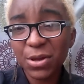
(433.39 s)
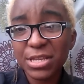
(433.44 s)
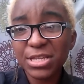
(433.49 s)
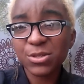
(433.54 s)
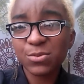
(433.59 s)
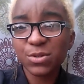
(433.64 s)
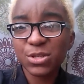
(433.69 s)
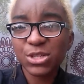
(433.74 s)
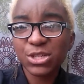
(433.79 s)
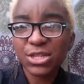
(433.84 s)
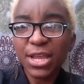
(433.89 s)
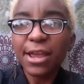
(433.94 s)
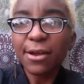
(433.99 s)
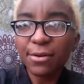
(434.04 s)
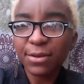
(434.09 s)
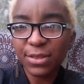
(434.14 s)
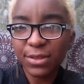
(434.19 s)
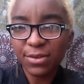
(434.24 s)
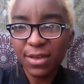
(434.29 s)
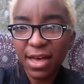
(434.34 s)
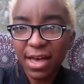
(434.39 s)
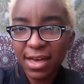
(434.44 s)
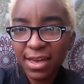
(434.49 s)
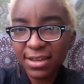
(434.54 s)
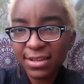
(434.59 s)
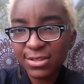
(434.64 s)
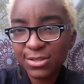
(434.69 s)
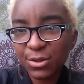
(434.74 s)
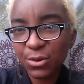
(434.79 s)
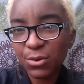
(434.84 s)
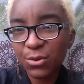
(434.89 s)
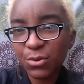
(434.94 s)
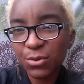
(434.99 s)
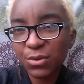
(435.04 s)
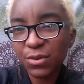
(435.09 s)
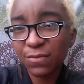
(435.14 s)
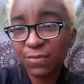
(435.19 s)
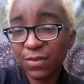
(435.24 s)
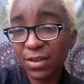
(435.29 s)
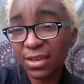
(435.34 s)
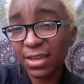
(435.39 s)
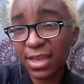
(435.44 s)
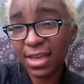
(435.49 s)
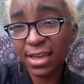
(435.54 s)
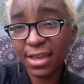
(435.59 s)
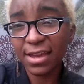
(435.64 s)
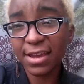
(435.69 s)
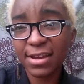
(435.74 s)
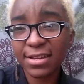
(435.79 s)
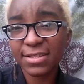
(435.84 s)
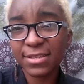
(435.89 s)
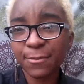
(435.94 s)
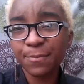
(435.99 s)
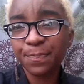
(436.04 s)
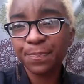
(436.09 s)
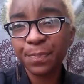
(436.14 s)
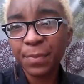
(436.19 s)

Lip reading: I just want to share with you guys. So who the fuck cares?